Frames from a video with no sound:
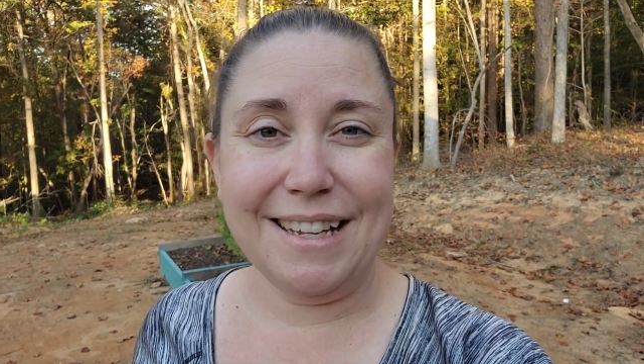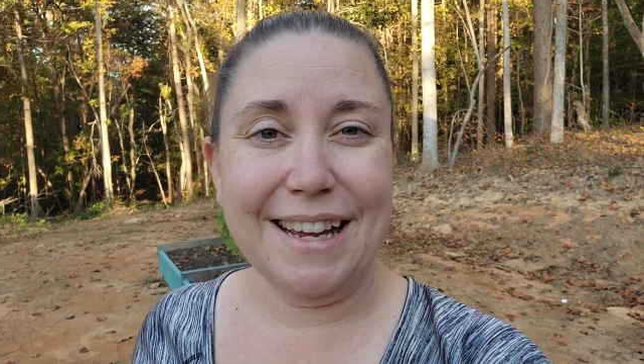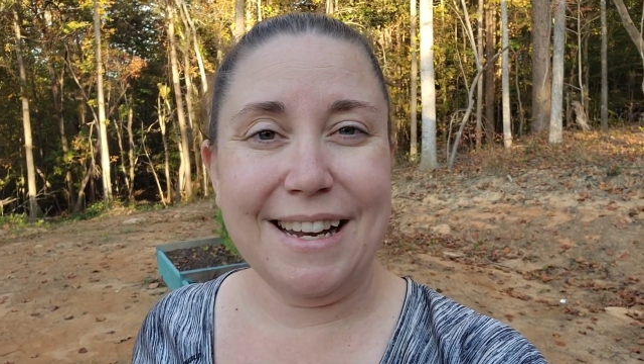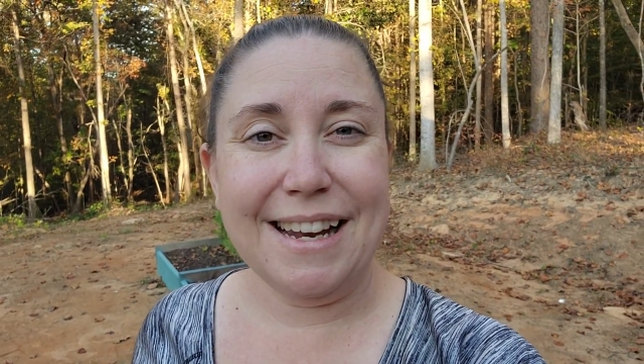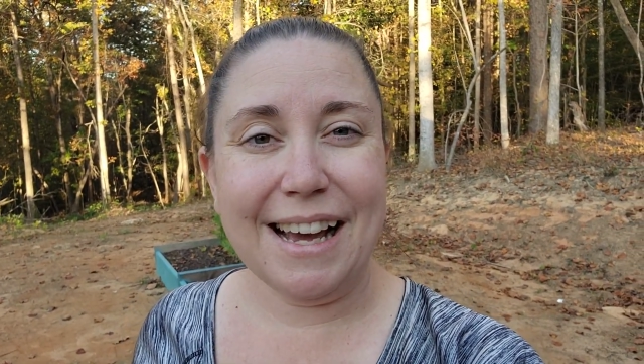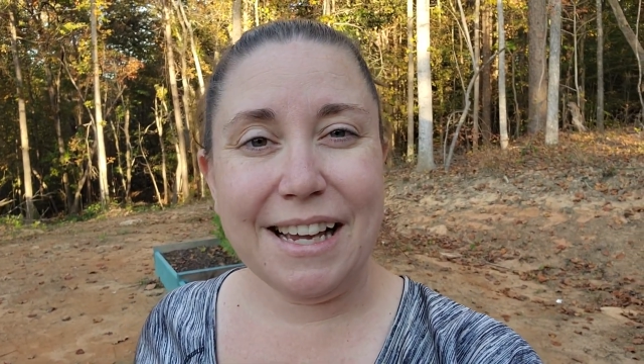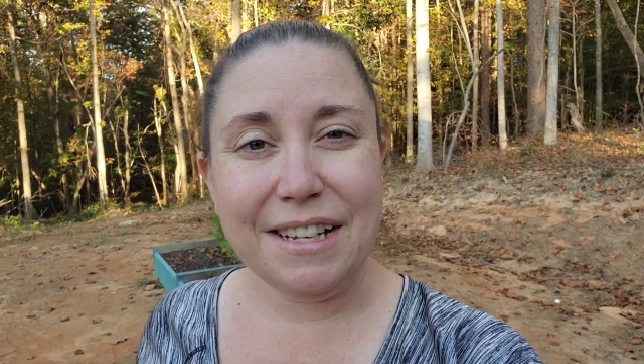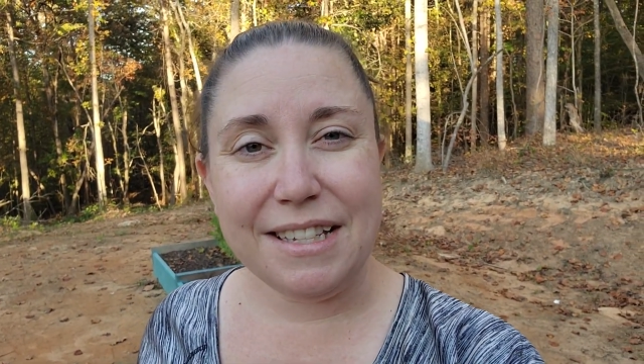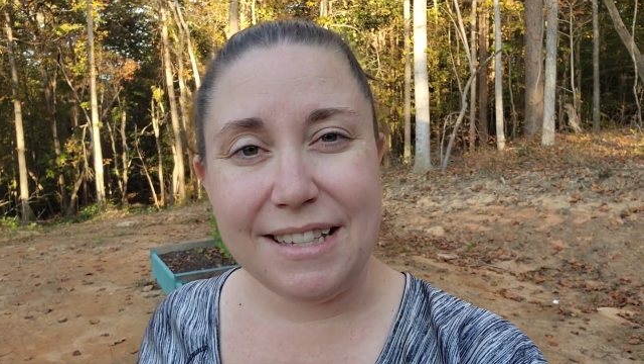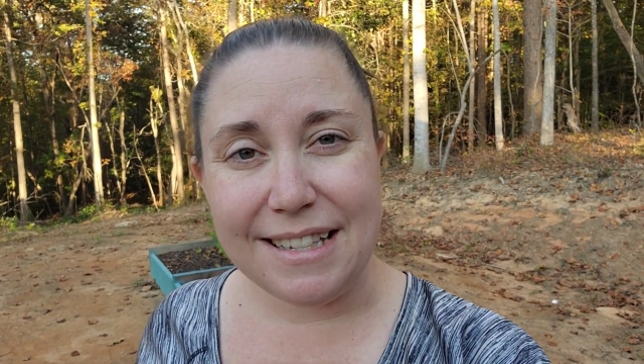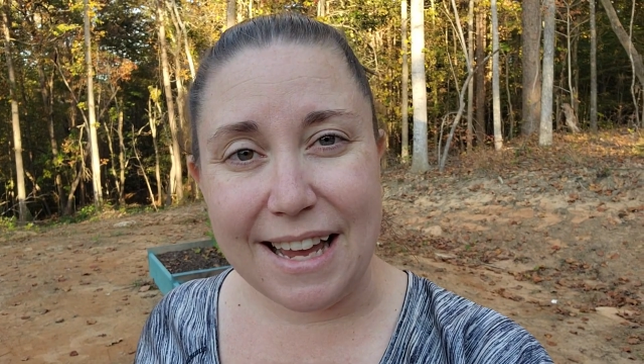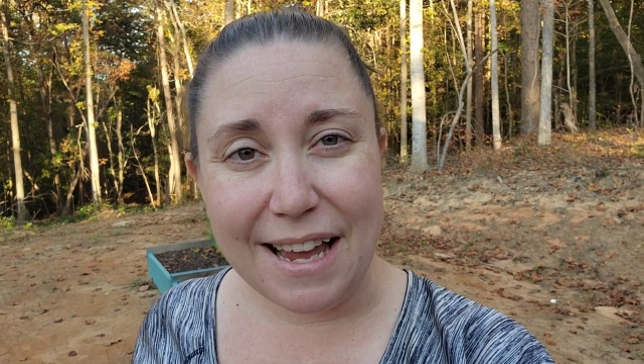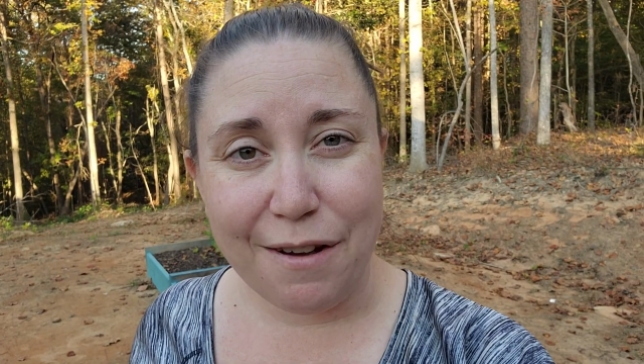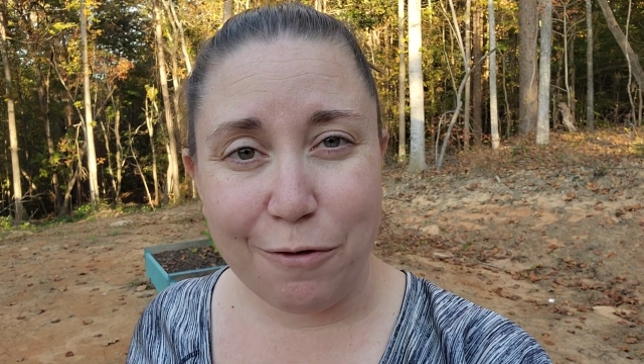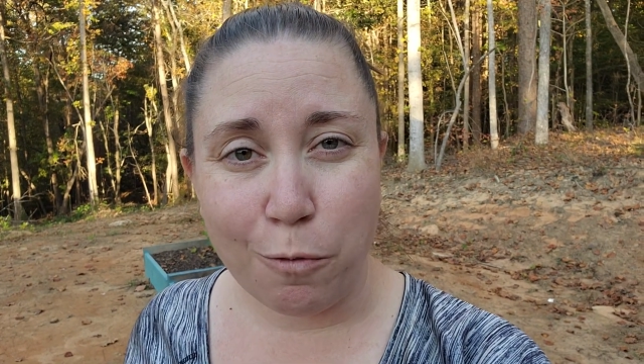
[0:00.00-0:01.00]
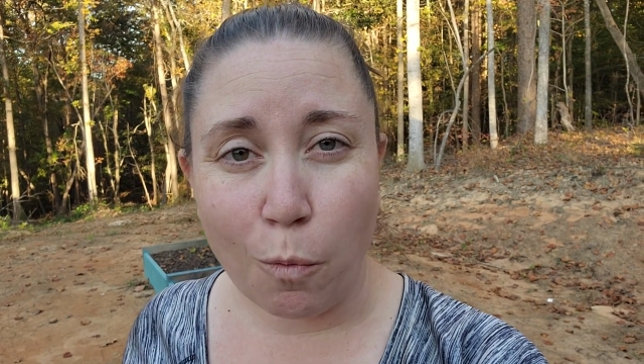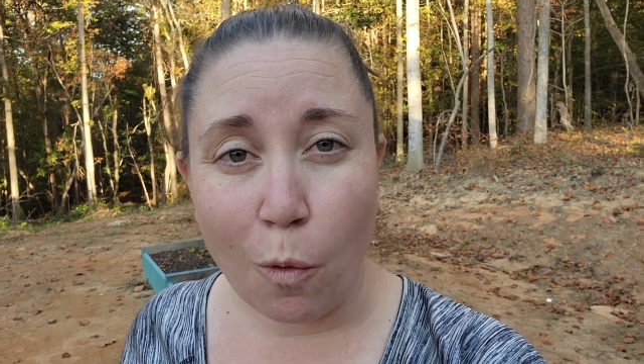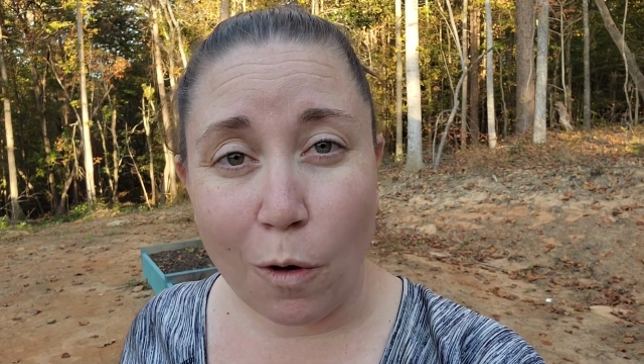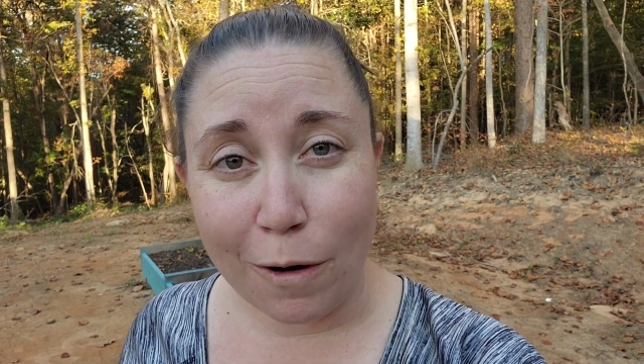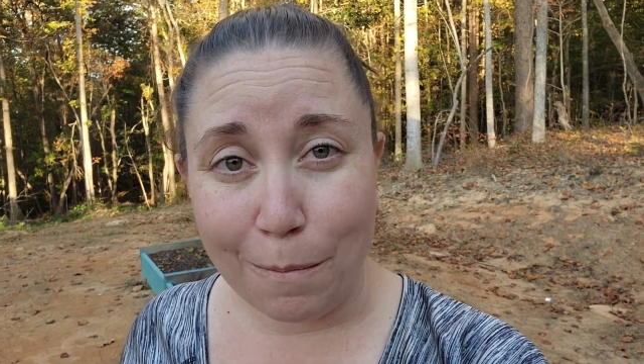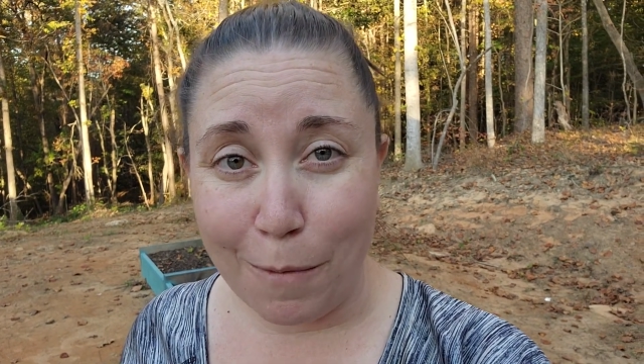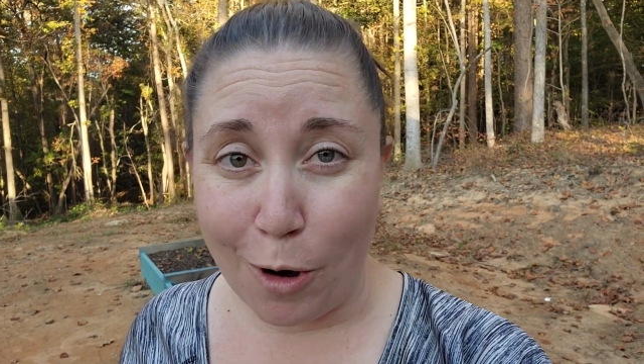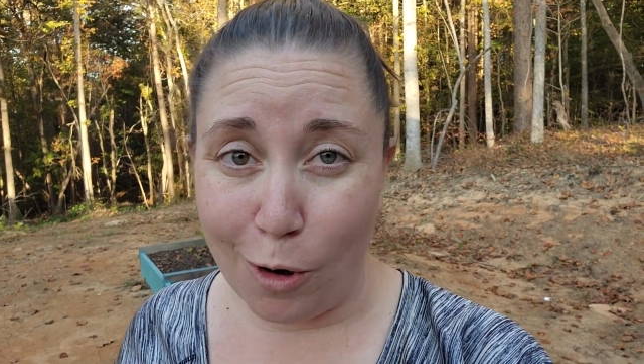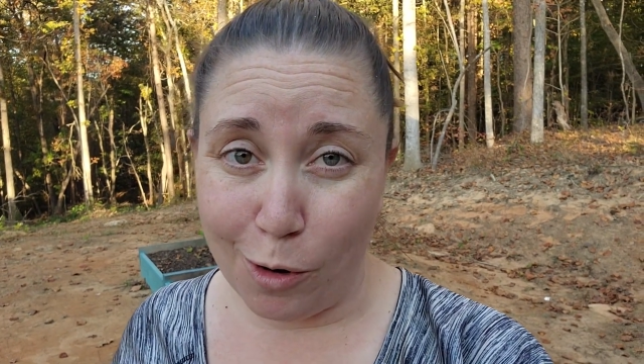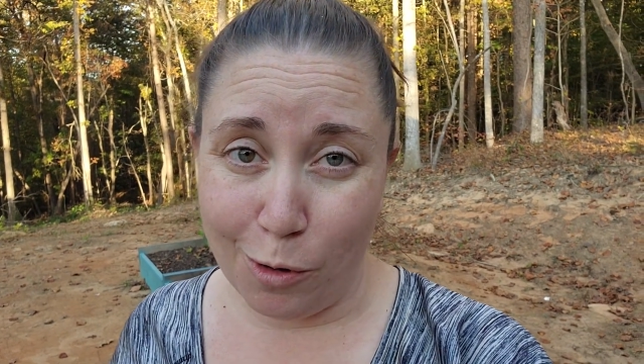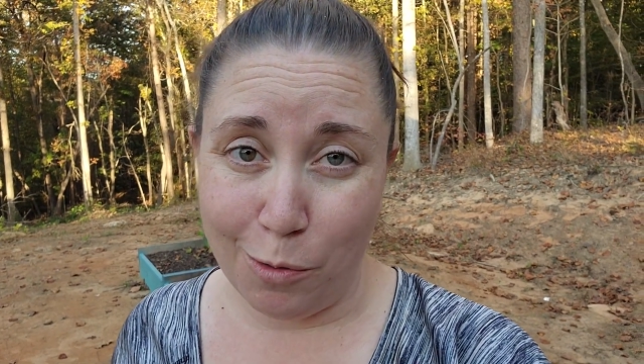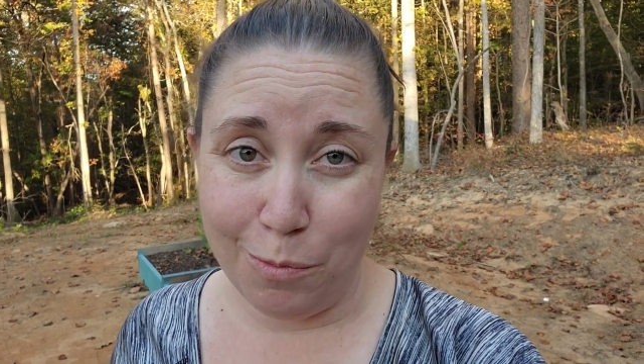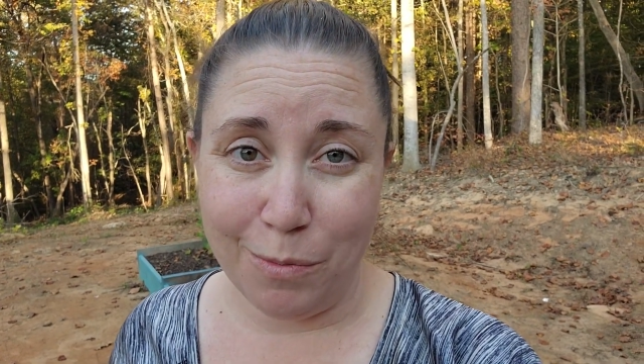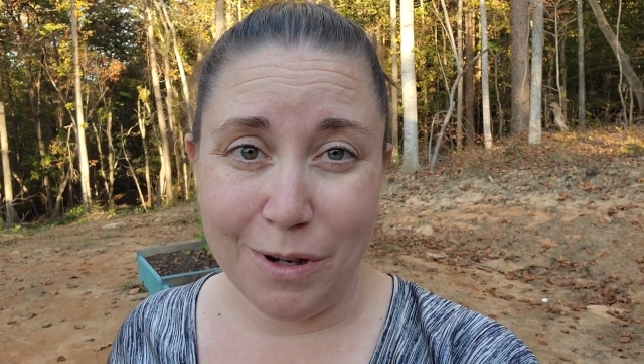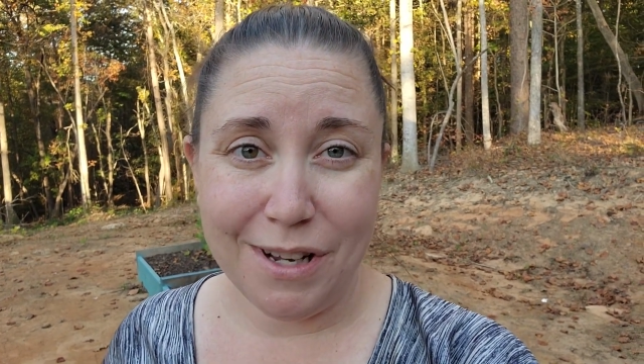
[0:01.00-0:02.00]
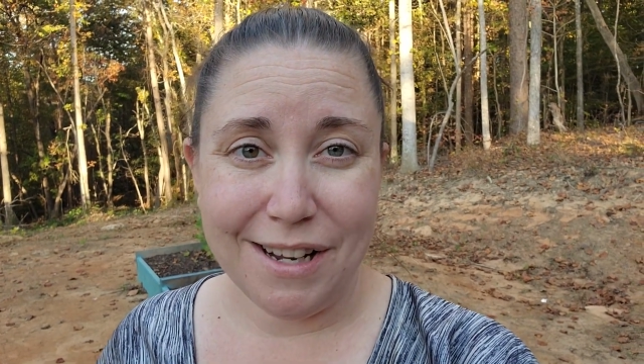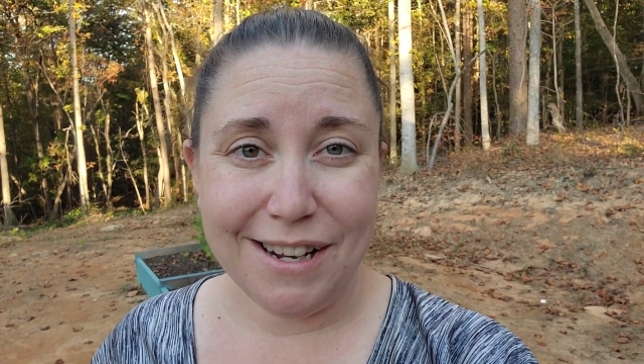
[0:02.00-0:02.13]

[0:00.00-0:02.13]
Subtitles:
a nice, safe, warm home